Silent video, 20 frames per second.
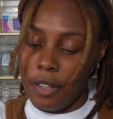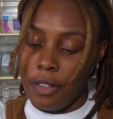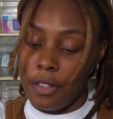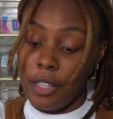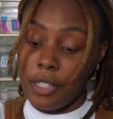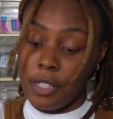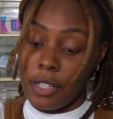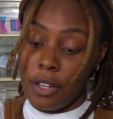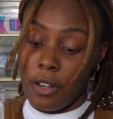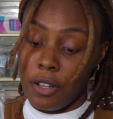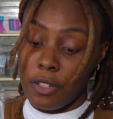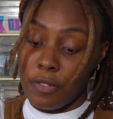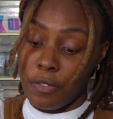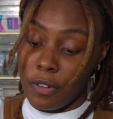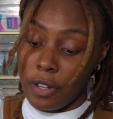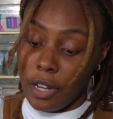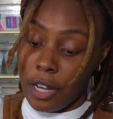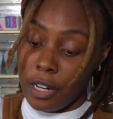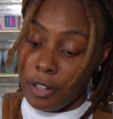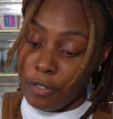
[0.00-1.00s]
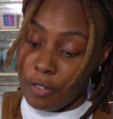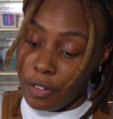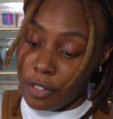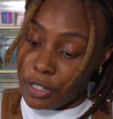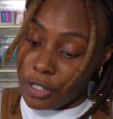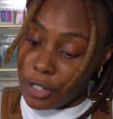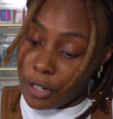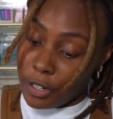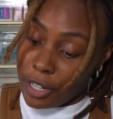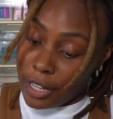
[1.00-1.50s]
This calls for kind of a
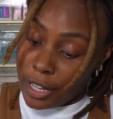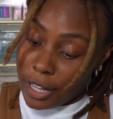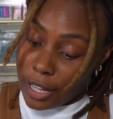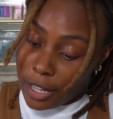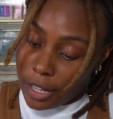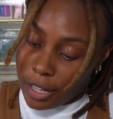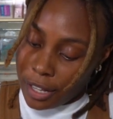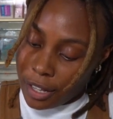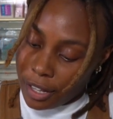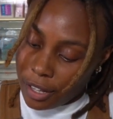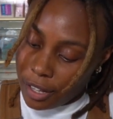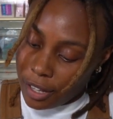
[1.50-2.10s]
sturdy hand.